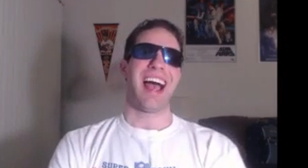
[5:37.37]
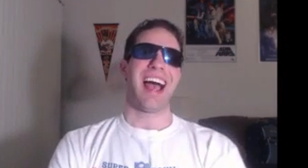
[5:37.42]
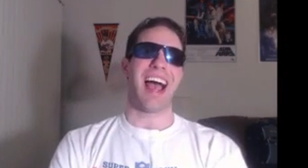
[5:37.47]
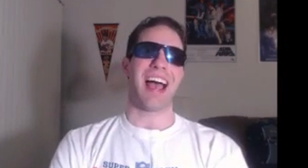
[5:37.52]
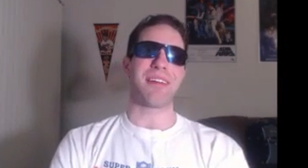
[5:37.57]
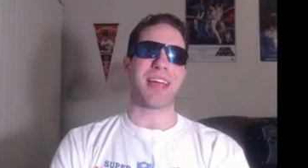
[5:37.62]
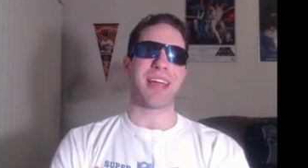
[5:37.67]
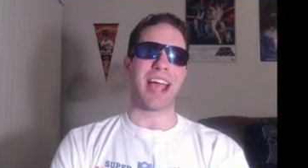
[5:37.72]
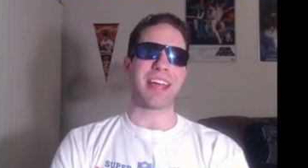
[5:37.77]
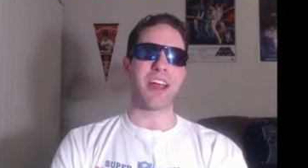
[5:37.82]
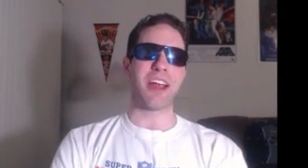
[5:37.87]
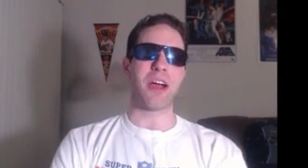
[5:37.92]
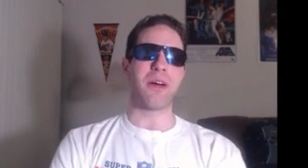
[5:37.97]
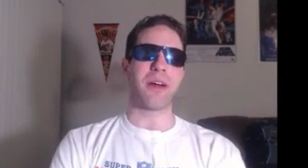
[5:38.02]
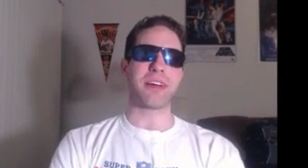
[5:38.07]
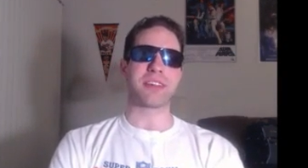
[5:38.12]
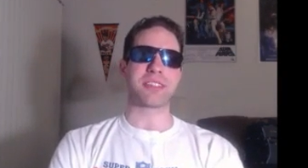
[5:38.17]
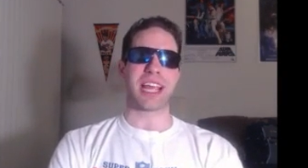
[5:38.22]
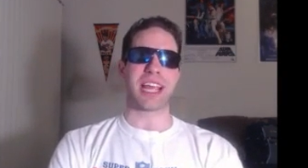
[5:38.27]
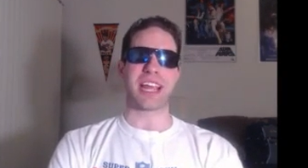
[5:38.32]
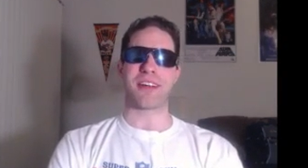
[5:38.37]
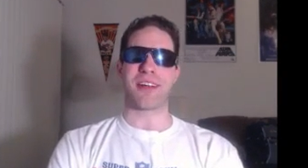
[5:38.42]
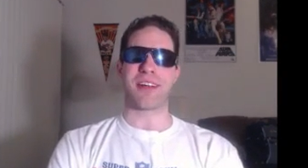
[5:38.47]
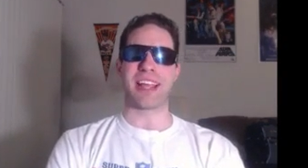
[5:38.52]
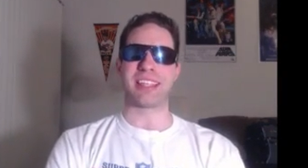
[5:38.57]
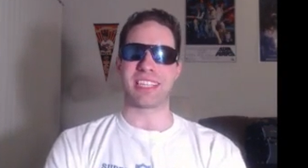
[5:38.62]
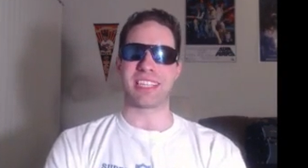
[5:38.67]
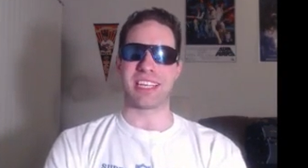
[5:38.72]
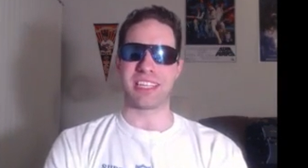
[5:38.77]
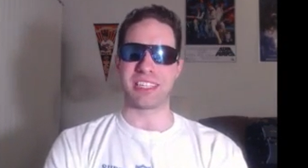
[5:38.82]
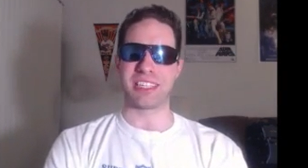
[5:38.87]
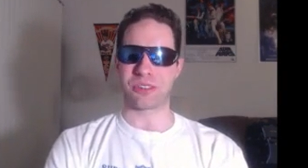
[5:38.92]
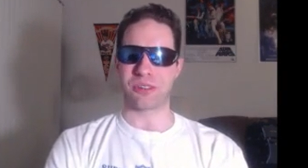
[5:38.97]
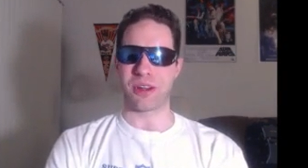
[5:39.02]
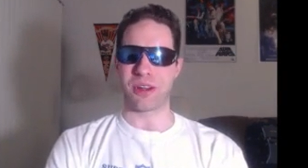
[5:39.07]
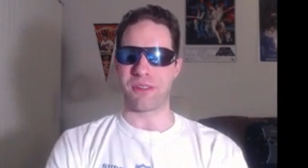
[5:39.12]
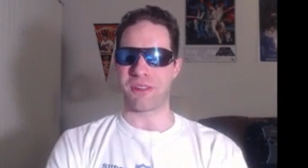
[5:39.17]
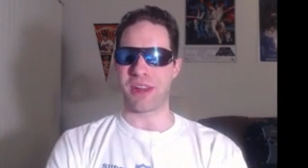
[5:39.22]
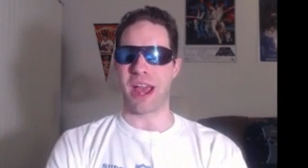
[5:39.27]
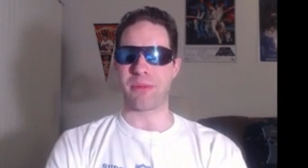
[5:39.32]
I know Undertaker has a
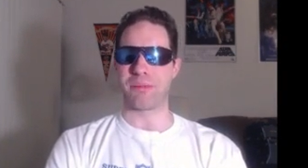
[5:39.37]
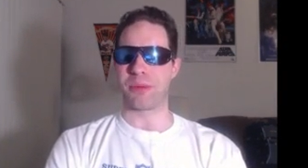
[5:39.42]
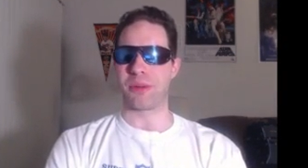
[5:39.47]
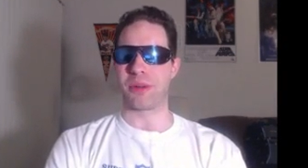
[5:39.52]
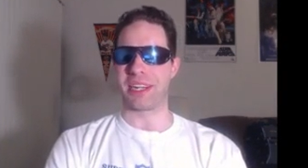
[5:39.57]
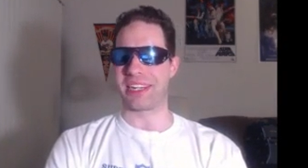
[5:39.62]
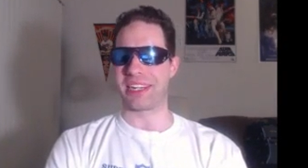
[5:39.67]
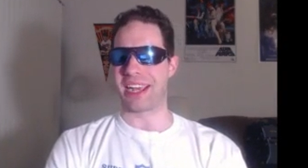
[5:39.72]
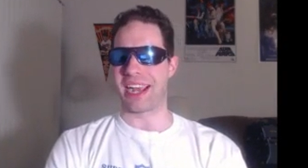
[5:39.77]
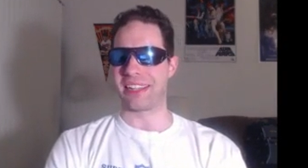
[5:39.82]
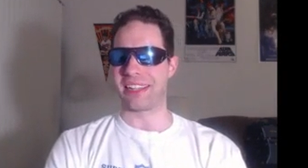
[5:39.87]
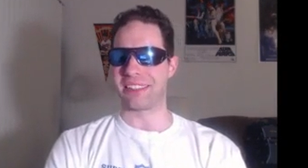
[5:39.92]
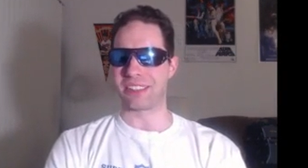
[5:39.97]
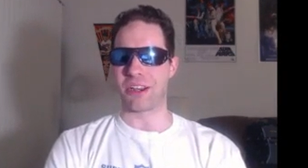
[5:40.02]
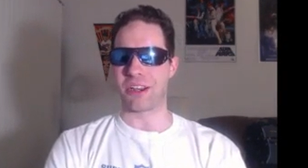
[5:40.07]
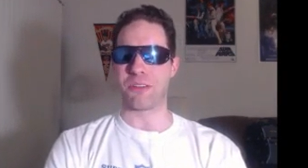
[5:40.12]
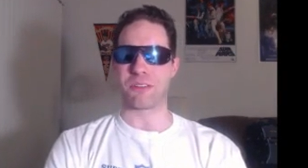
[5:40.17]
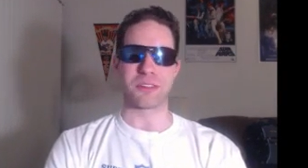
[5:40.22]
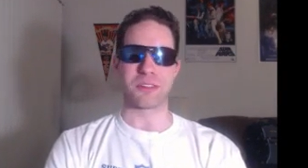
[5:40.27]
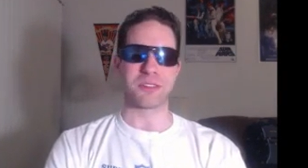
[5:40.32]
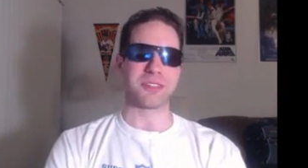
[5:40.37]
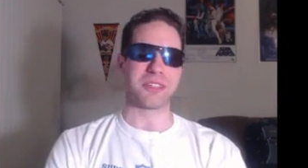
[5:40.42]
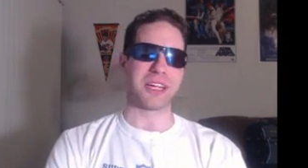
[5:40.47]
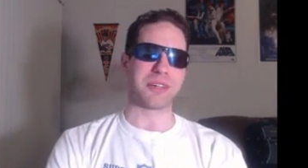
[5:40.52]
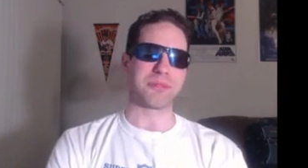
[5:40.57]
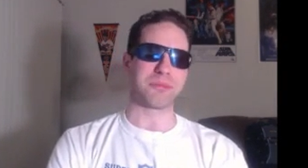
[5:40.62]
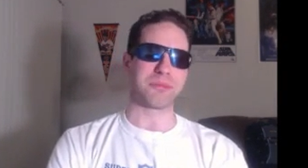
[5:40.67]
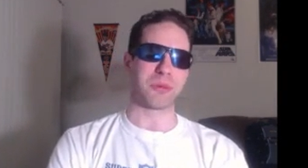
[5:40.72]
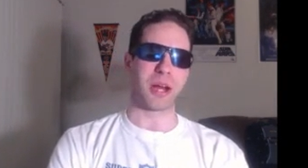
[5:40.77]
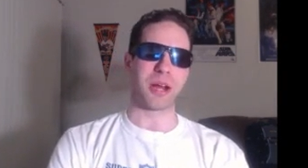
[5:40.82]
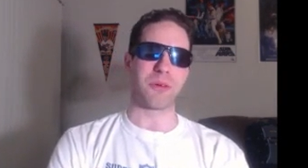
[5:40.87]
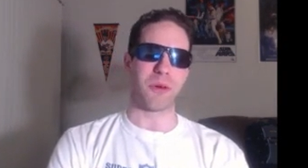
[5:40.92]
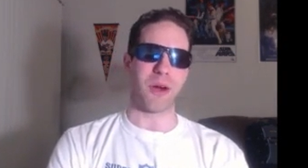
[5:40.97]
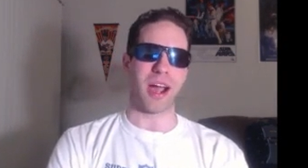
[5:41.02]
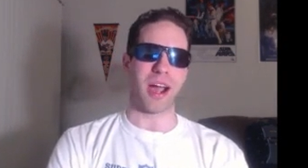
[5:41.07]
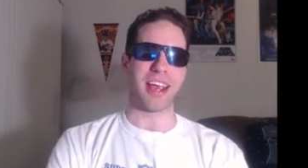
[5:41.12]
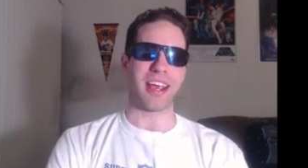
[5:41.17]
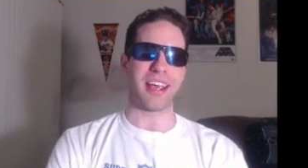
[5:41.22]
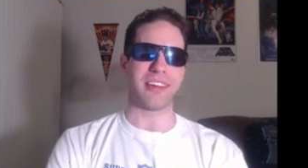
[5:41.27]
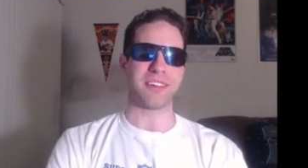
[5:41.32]
history of not putting guys over, like Bray
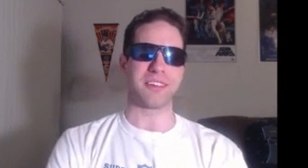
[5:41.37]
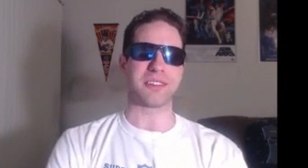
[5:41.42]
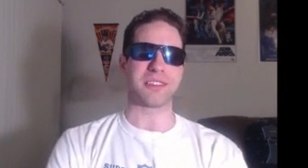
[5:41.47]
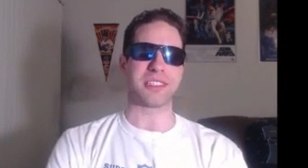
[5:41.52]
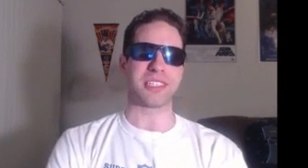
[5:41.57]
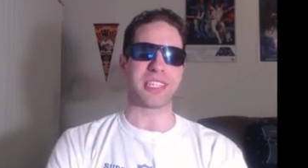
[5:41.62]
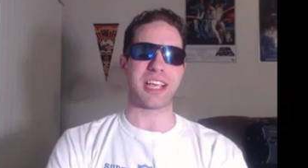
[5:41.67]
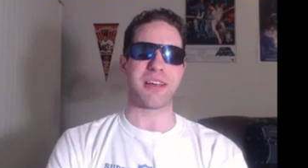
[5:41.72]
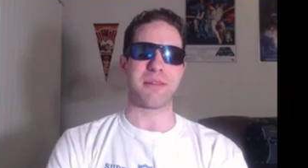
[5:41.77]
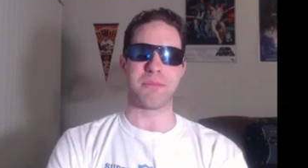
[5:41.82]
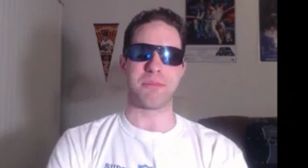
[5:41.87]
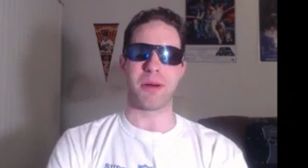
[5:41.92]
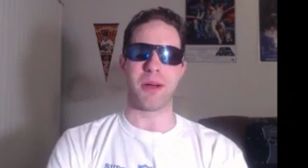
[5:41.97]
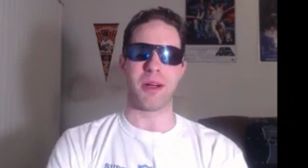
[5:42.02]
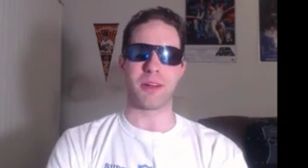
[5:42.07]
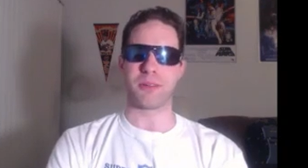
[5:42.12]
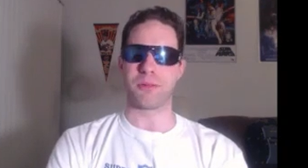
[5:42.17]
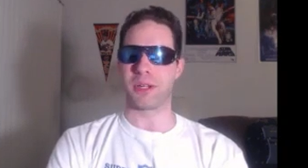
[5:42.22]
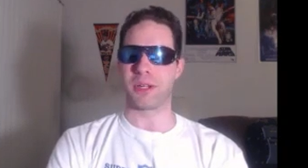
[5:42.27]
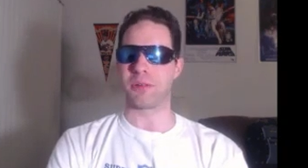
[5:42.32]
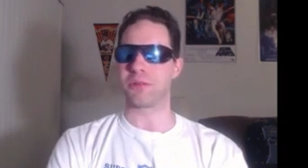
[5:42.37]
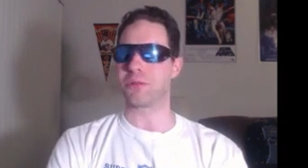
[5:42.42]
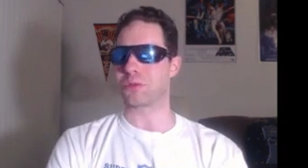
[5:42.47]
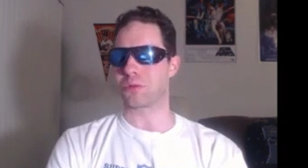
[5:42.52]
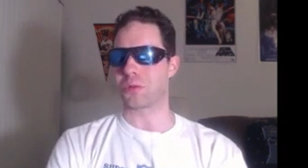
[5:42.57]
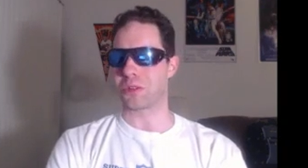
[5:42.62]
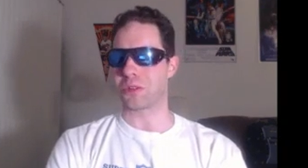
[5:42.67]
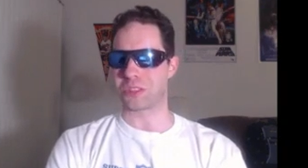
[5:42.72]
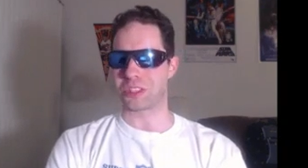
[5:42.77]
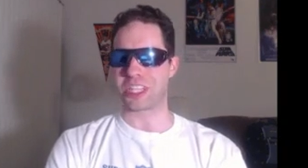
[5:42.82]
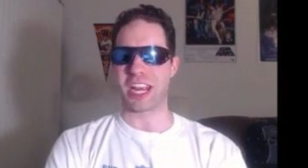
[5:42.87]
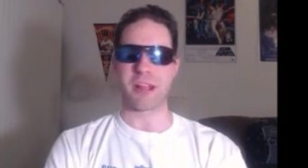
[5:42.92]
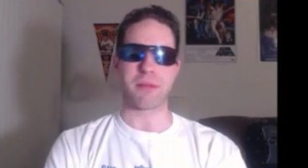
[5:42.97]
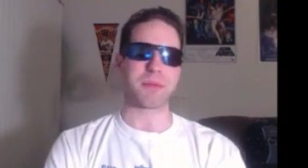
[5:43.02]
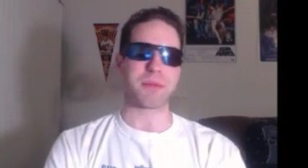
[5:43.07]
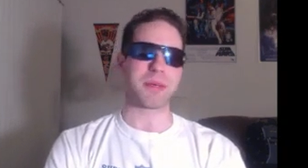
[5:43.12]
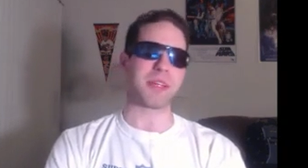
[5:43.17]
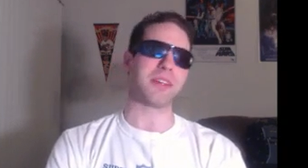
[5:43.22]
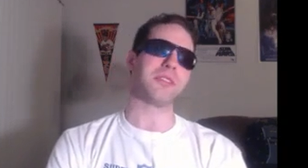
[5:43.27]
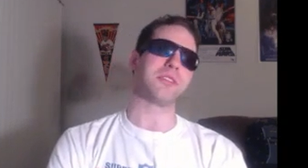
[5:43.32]
Wyatt or CM Punk when he was world
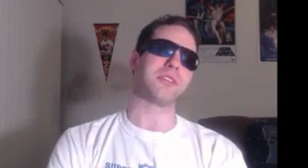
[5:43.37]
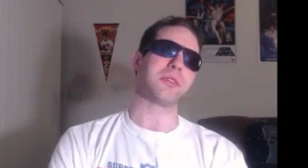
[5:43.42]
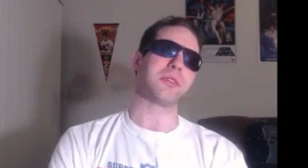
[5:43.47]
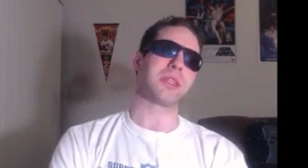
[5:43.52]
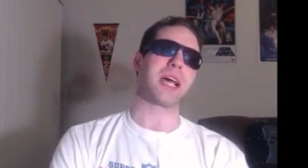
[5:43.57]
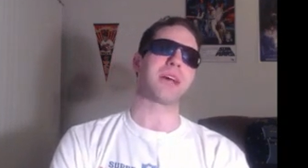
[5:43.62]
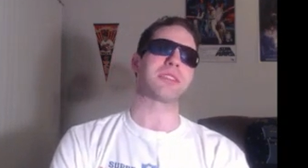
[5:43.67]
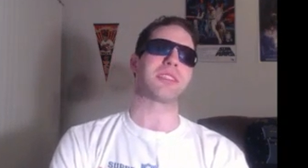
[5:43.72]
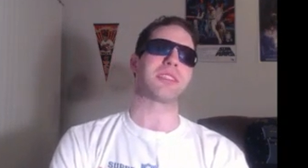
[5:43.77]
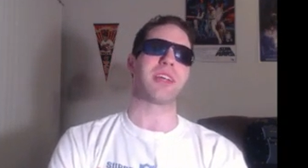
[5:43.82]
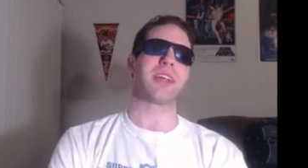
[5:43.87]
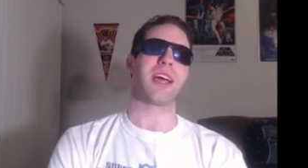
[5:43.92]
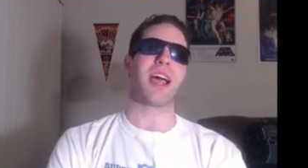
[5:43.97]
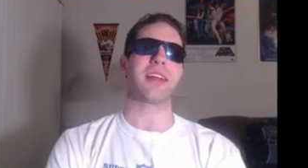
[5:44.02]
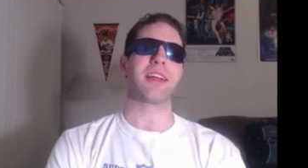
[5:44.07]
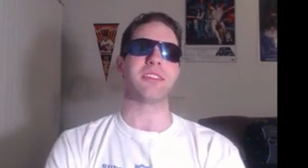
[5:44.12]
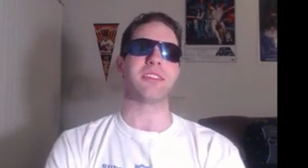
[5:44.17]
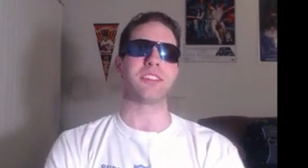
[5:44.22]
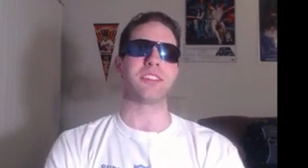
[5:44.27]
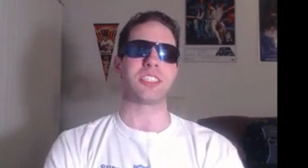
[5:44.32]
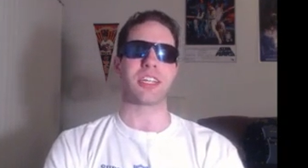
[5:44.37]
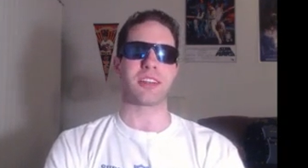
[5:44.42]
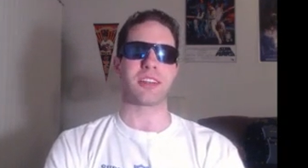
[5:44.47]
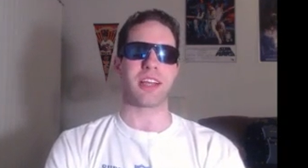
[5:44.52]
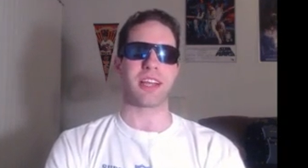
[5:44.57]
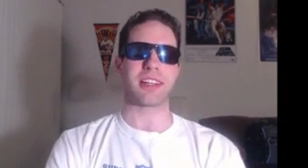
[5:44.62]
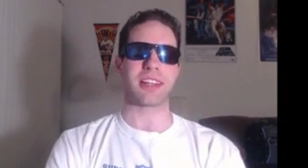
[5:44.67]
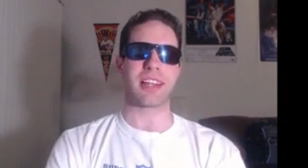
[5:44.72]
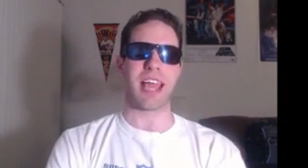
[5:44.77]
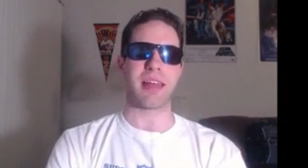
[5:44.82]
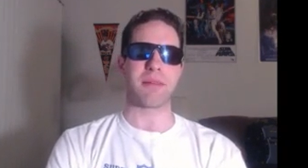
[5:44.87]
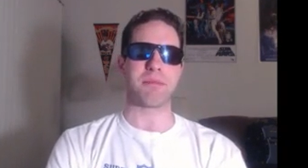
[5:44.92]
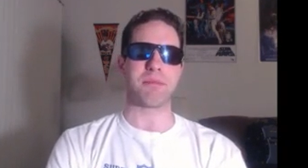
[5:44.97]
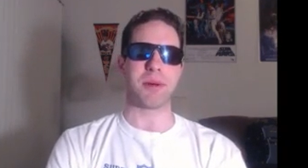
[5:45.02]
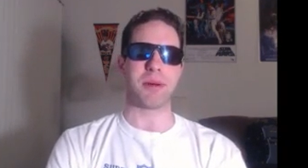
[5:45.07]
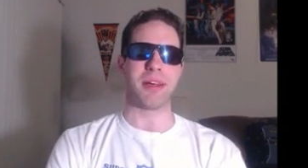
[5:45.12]
champion in 2009 and shit like that.